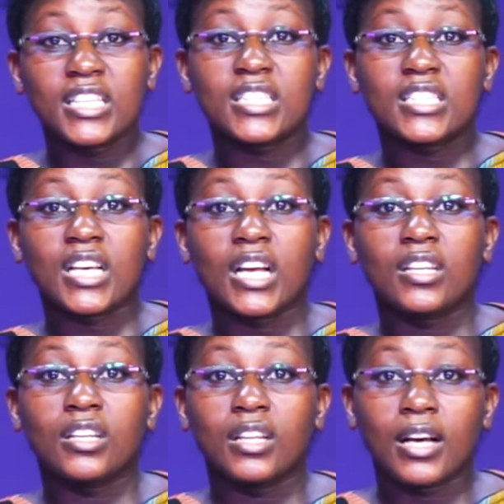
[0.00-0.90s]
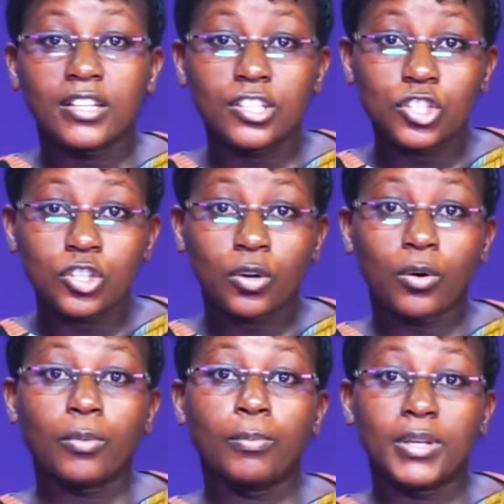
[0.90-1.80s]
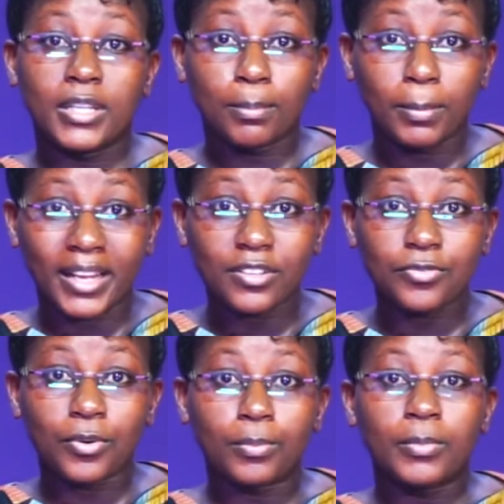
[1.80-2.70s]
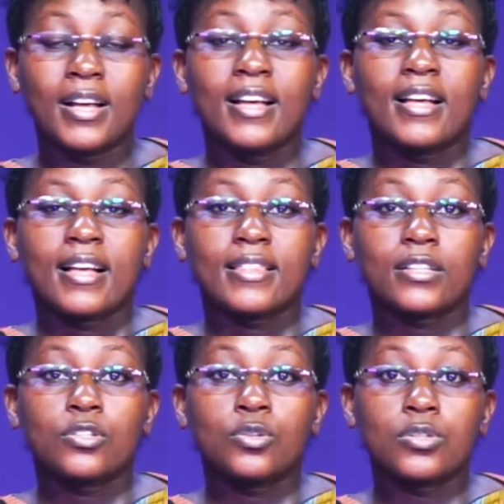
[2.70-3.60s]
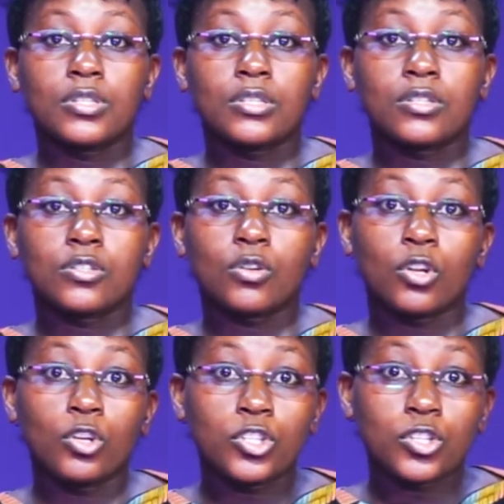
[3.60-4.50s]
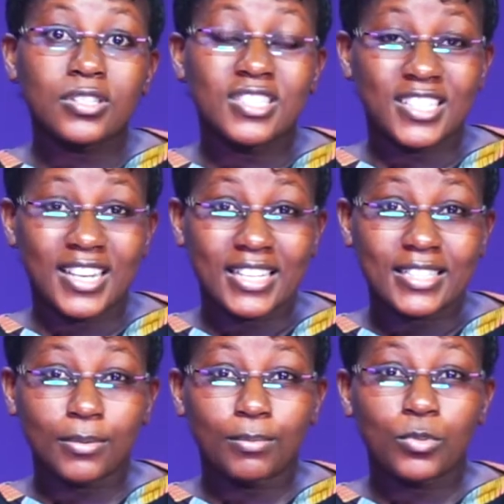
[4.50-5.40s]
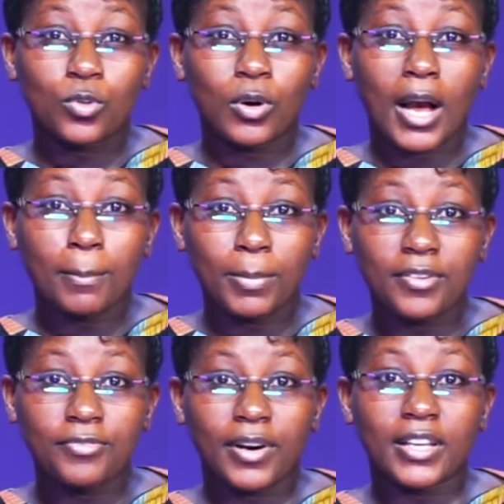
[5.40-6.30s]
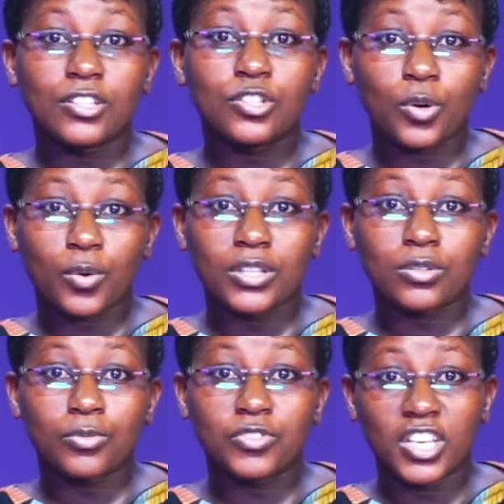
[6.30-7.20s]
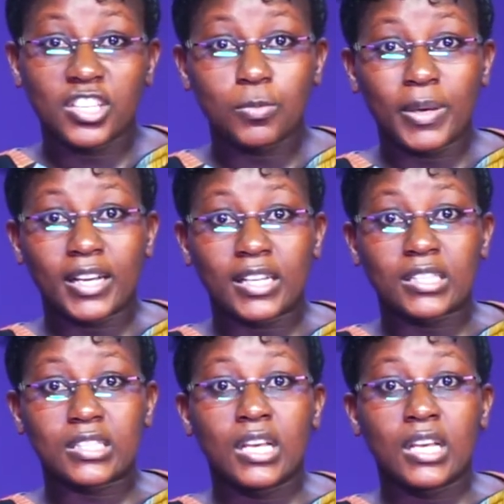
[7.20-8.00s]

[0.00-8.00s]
is an, a digital media platform that uses solutions journalism to amplify stories of change makers